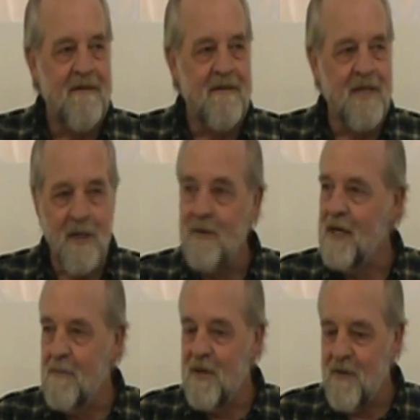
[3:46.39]
literally
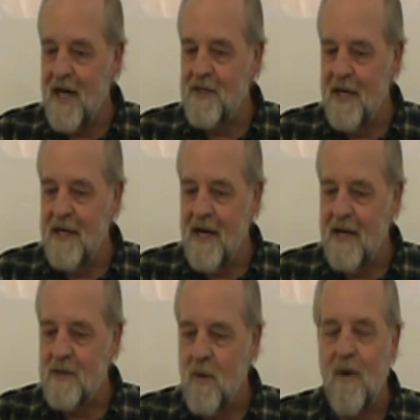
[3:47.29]
can be translated
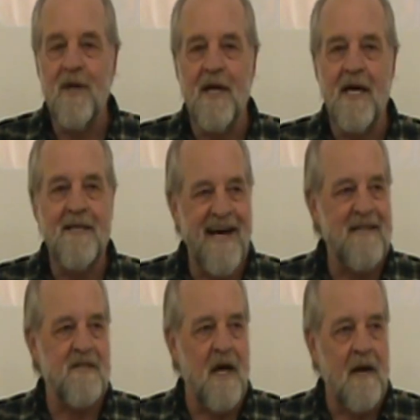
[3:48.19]
as quarreling and
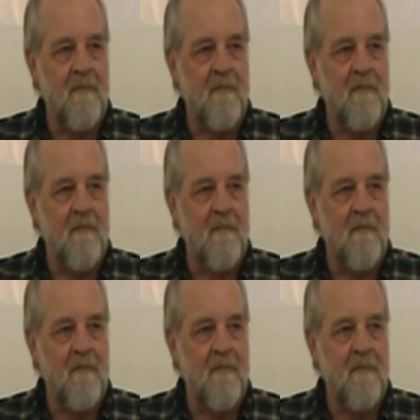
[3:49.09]
testing.